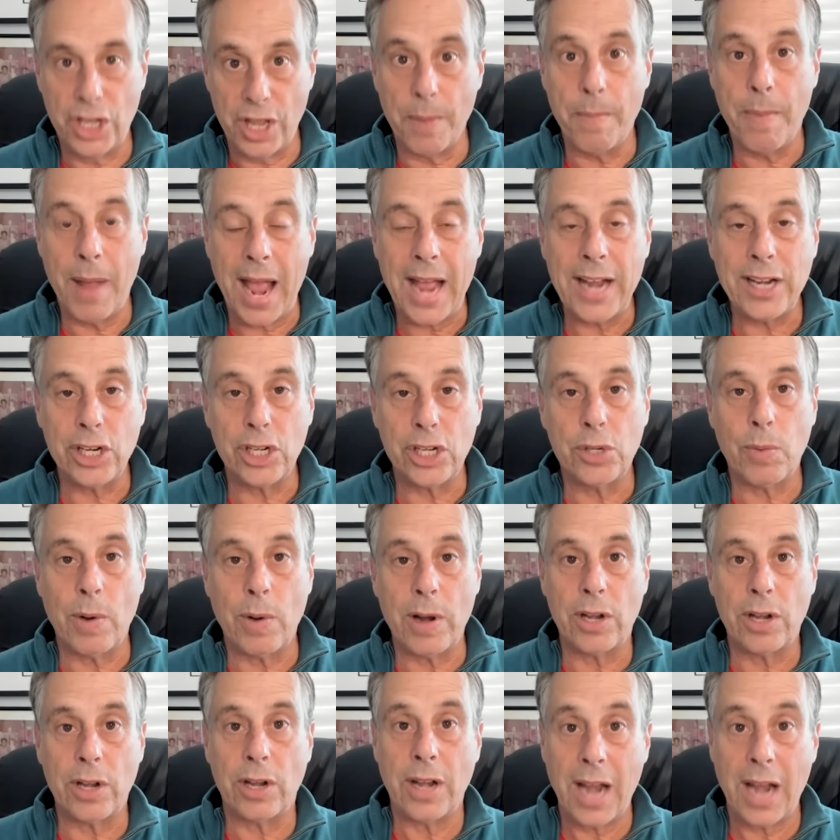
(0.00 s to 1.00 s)
The
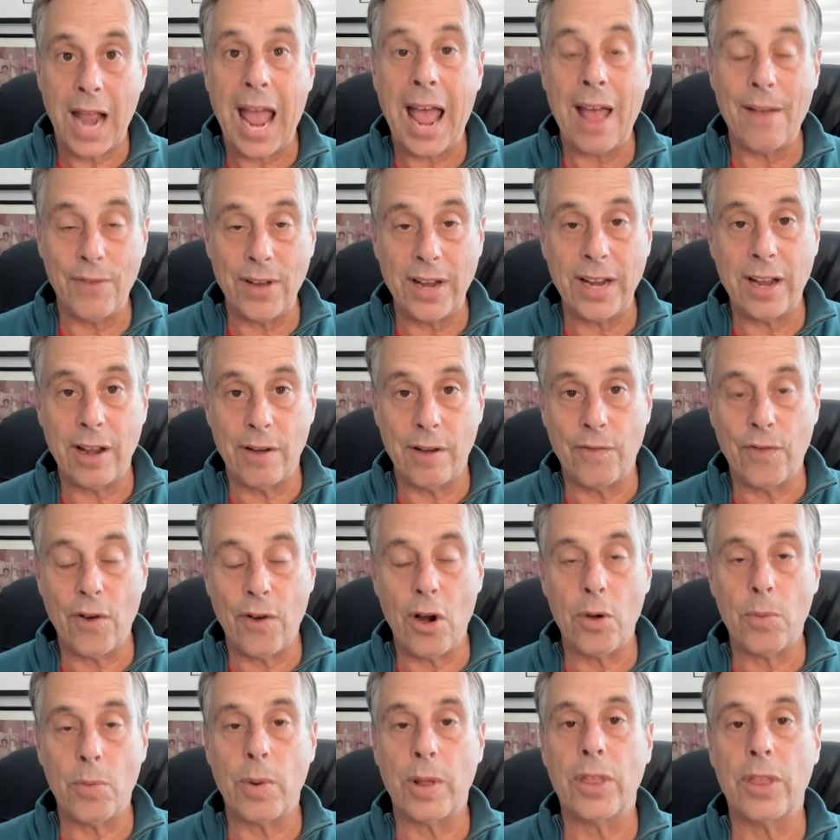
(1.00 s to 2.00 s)
magistrate, having
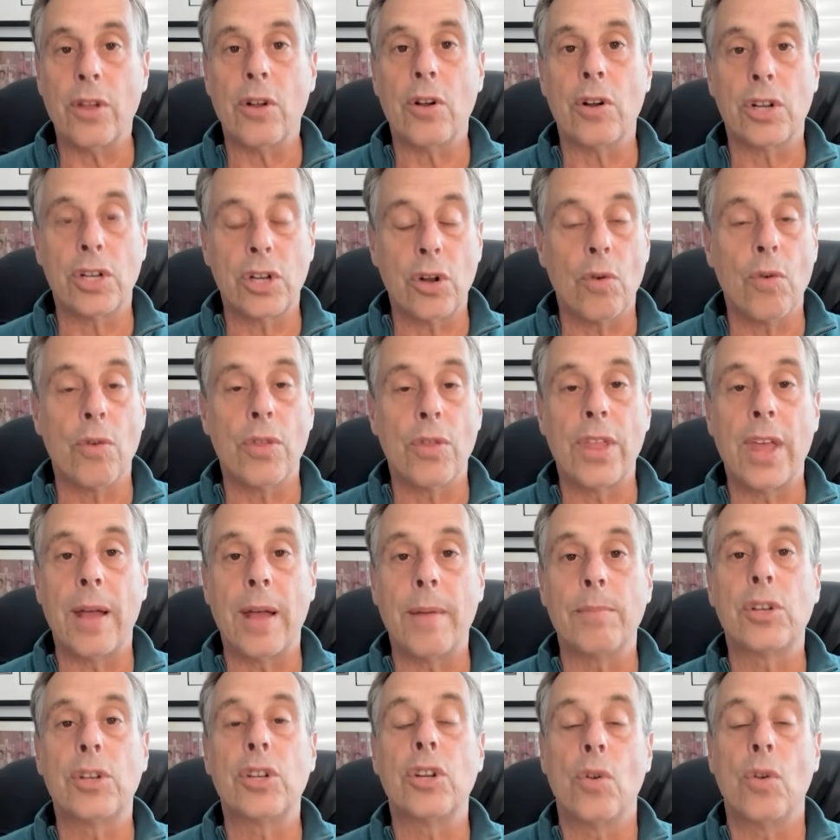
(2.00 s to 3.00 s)
conferred with her, told
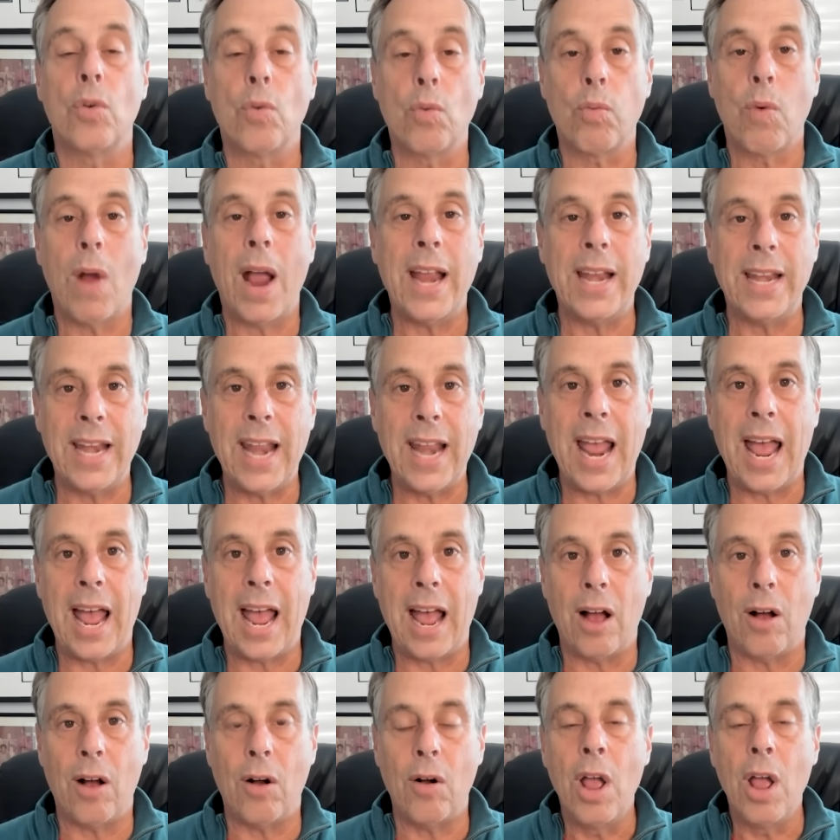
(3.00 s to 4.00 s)
them to right
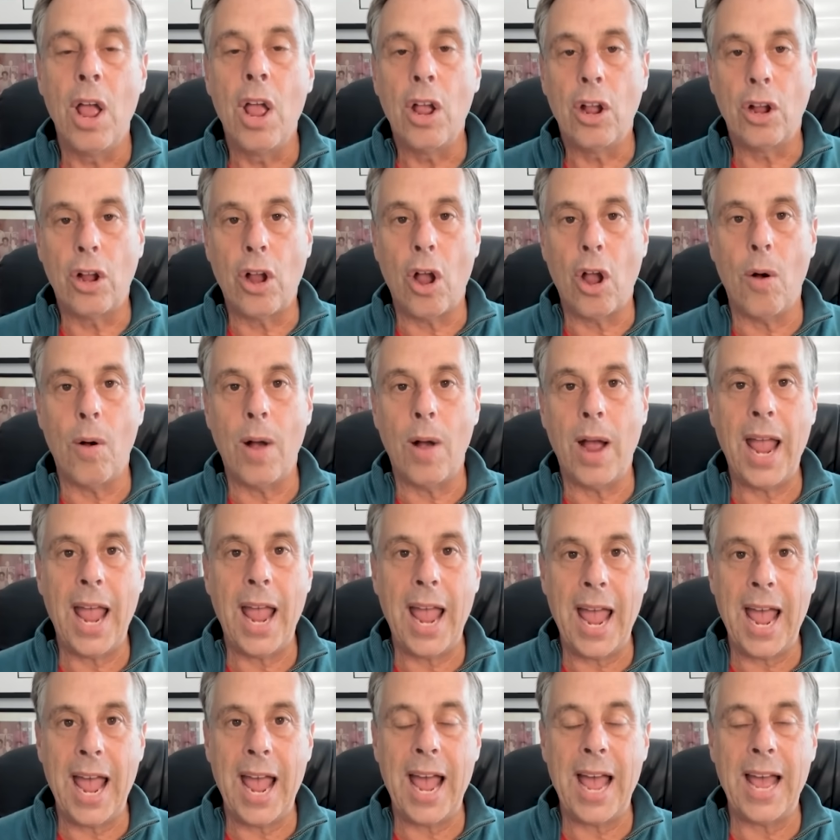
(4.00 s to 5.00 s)
now go
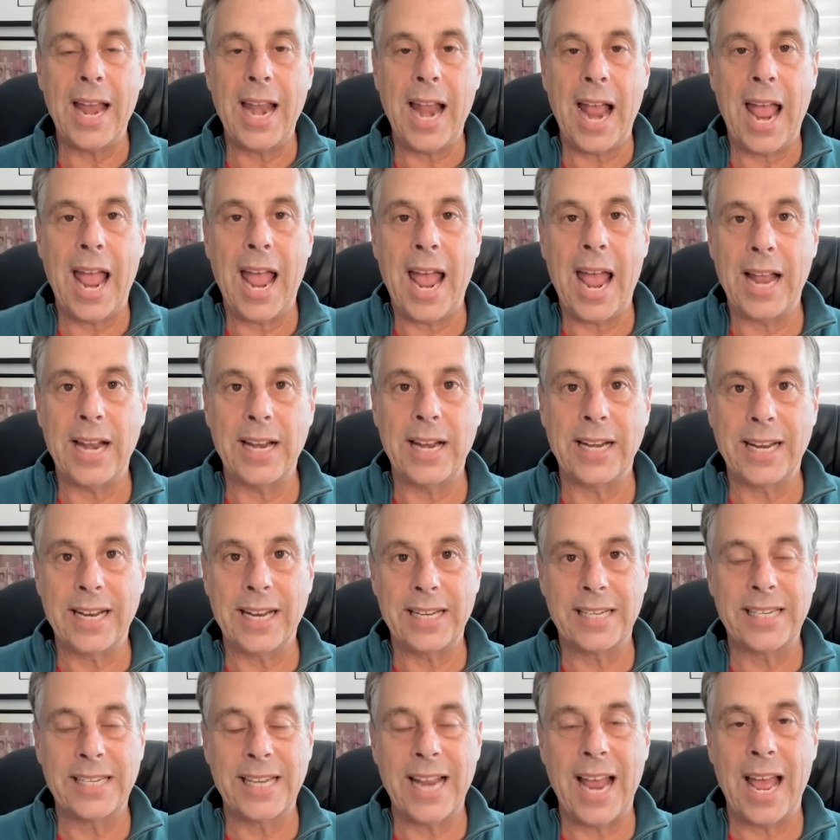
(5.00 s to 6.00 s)
ahead
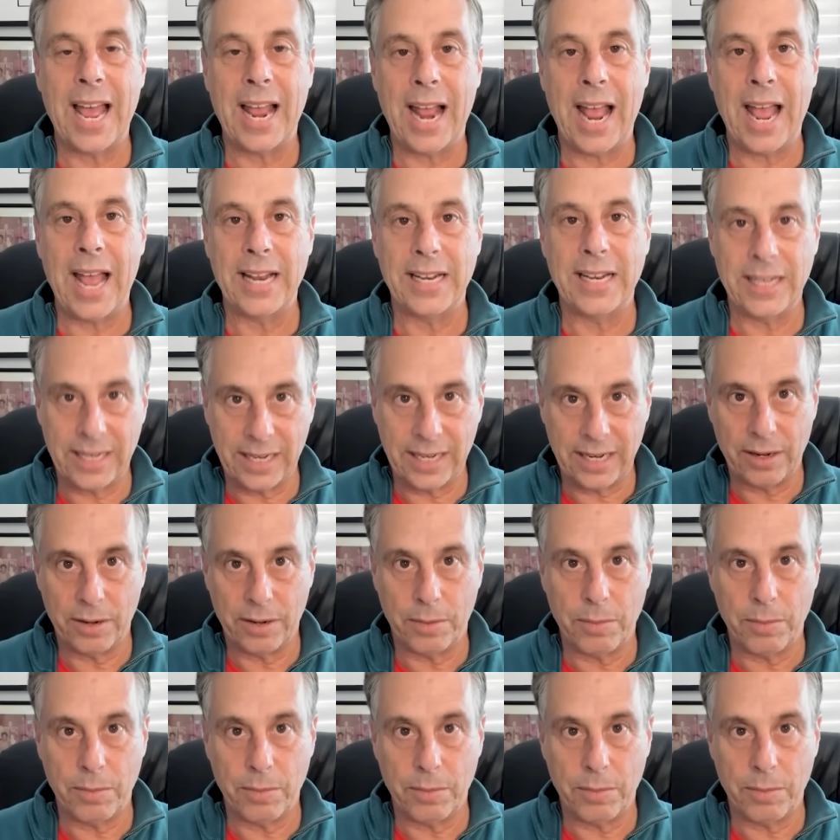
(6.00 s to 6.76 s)
and set and